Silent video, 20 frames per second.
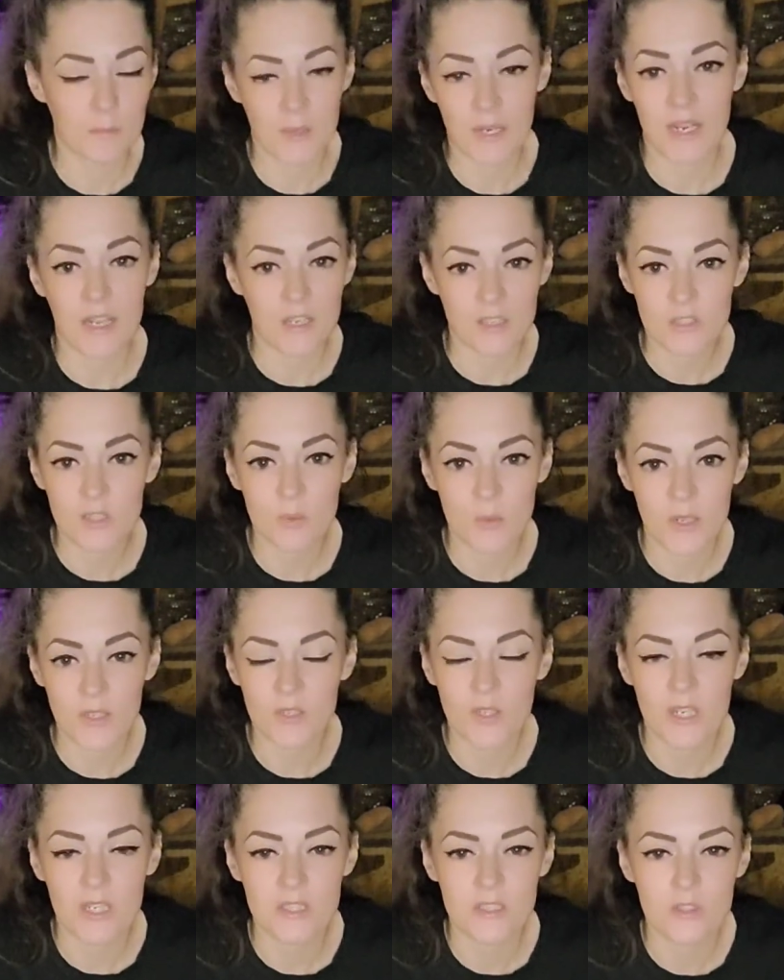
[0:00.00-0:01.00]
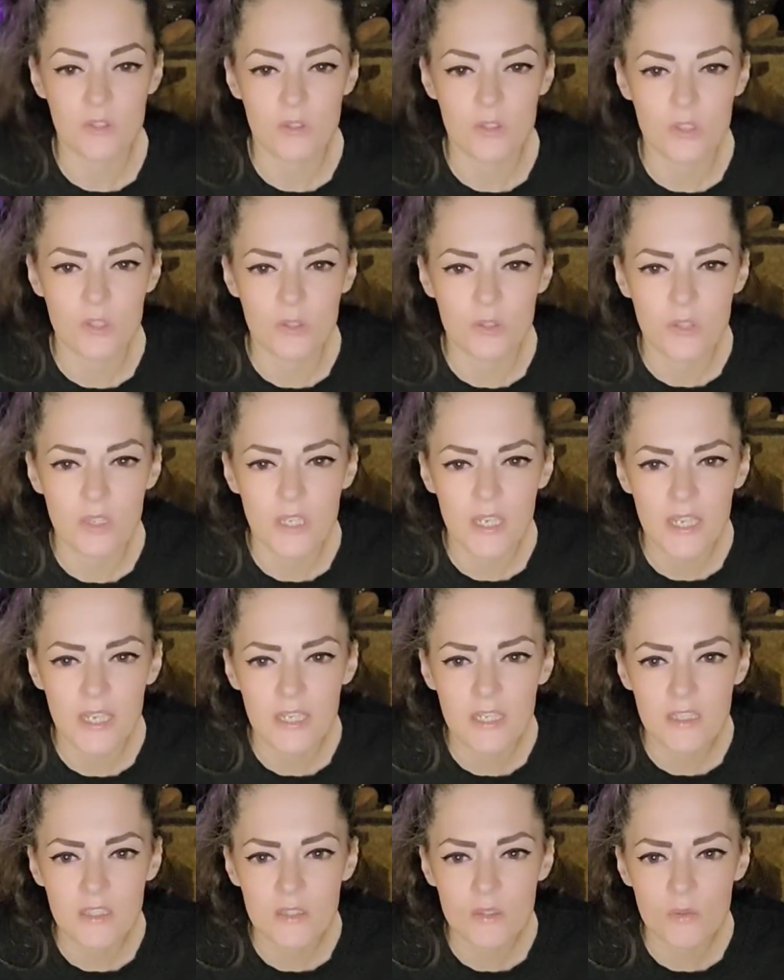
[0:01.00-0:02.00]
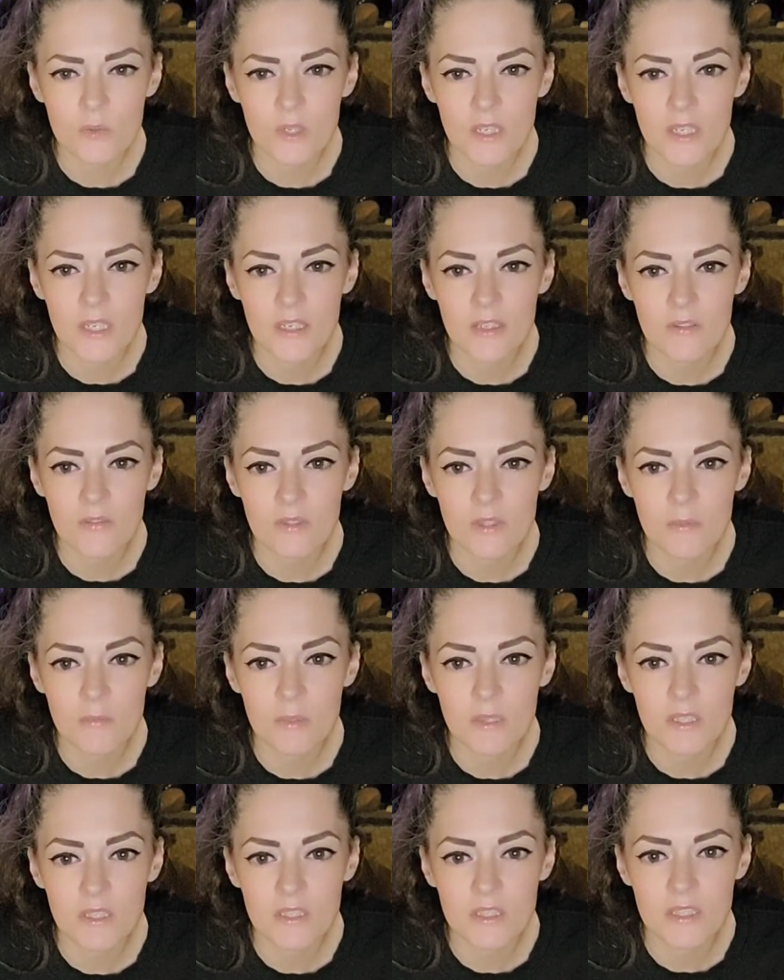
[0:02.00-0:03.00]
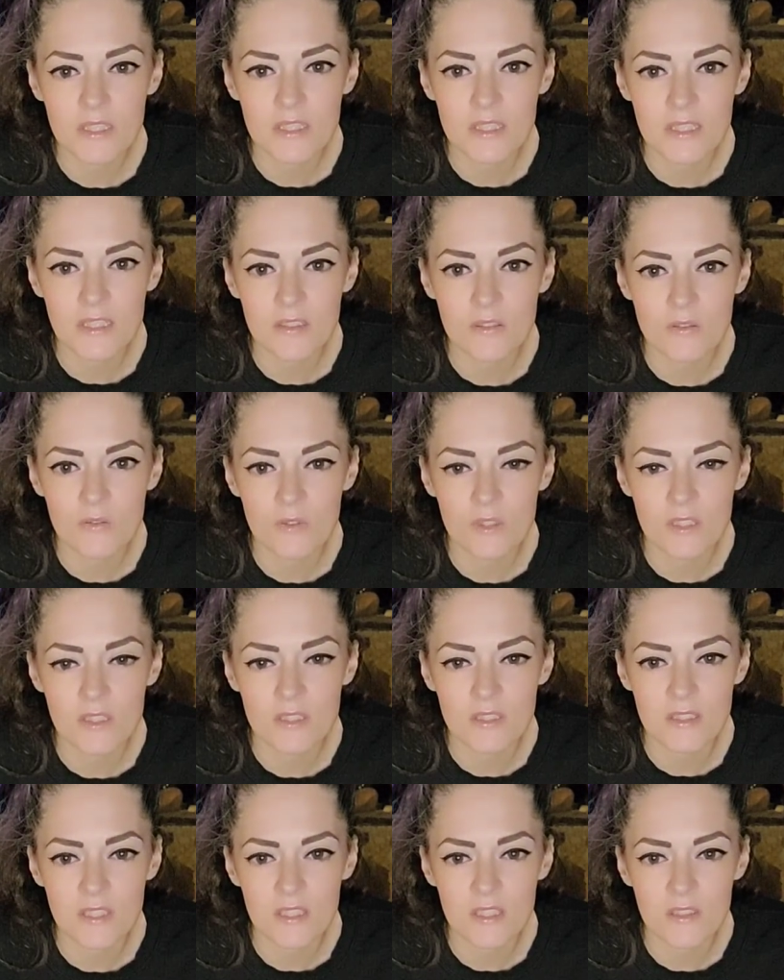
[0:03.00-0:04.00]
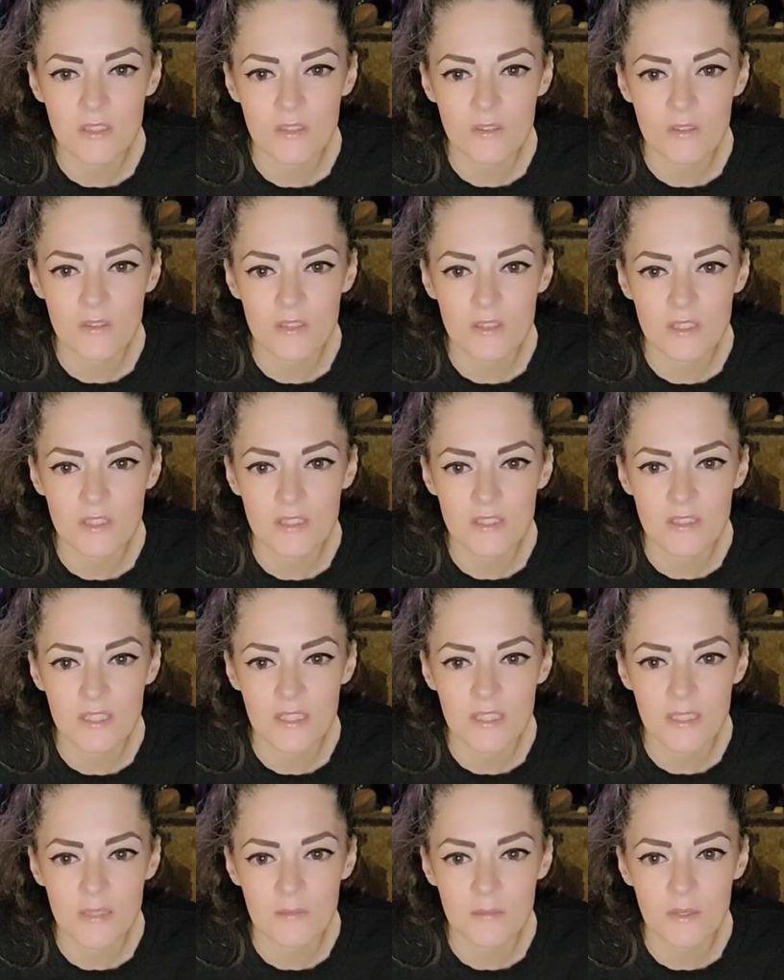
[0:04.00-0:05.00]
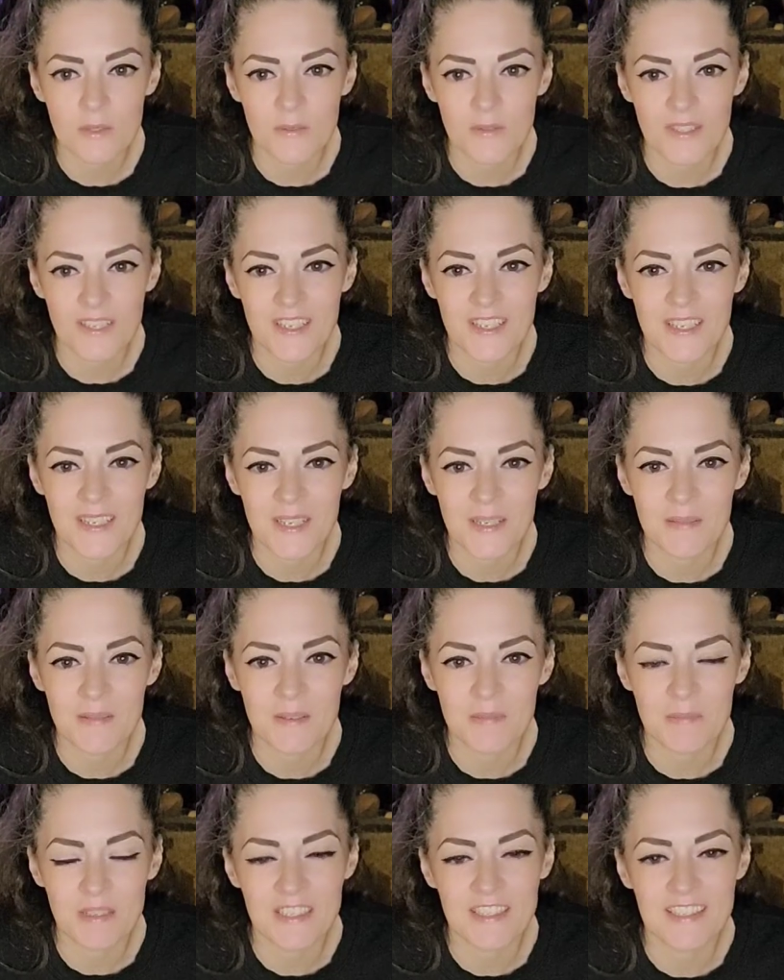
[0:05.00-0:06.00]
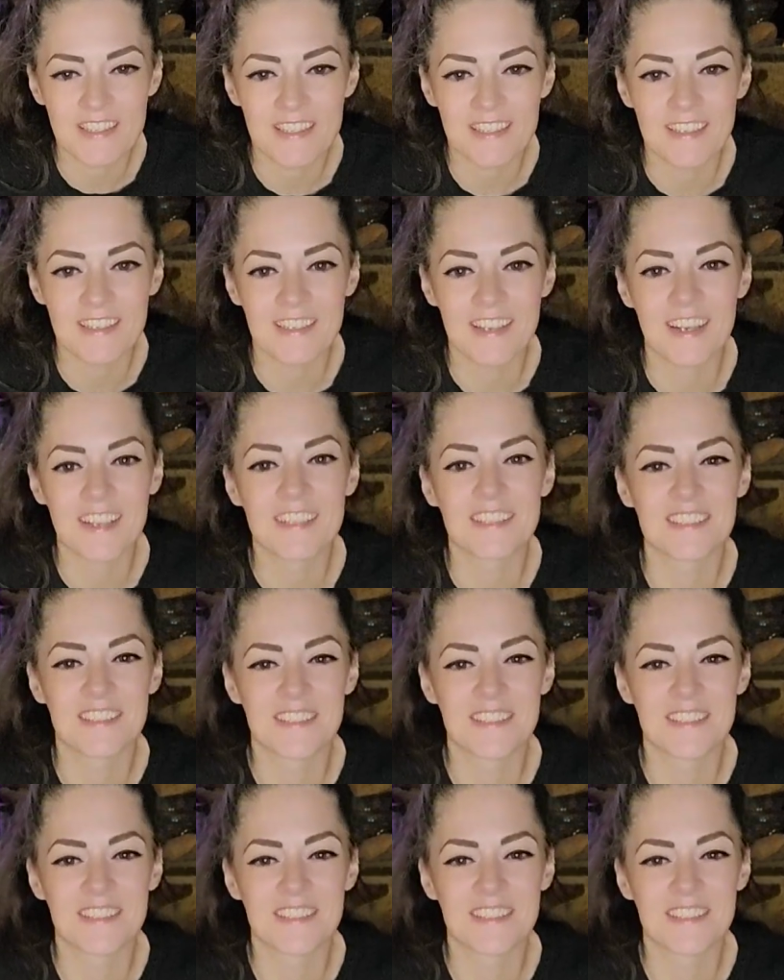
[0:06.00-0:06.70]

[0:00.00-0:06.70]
but I also want you guys to do too, okay? Because when I read books, they say do this day or this time at 1 a.m. I'm like, uh,